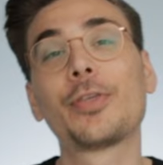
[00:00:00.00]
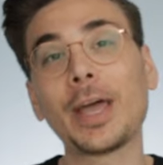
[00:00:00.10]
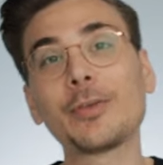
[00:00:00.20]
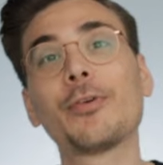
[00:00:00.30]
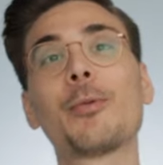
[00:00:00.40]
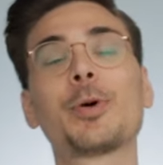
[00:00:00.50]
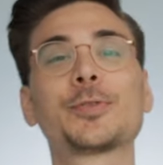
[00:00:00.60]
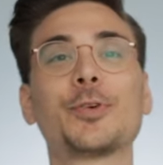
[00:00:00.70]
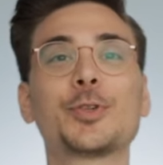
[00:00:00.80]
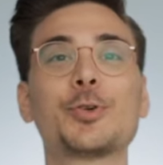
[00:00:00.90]
Thank you very
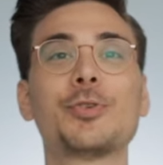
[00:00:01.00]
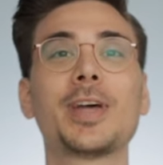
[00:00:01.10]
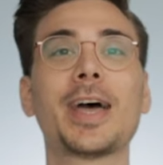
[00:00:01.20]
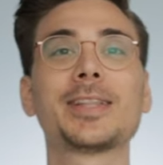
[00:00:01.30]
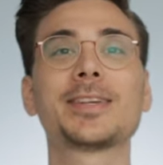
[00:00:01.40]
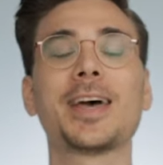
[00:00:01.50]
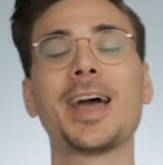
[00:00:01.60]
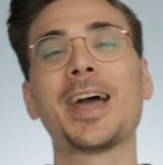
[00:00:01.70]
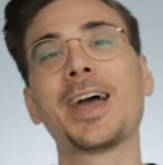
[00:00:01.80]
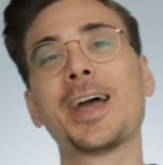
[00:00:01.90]
much for doing that,
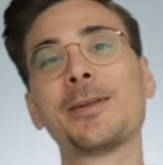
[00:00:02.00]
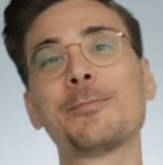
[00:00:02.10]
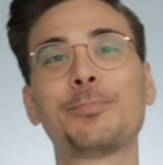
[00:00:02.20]
and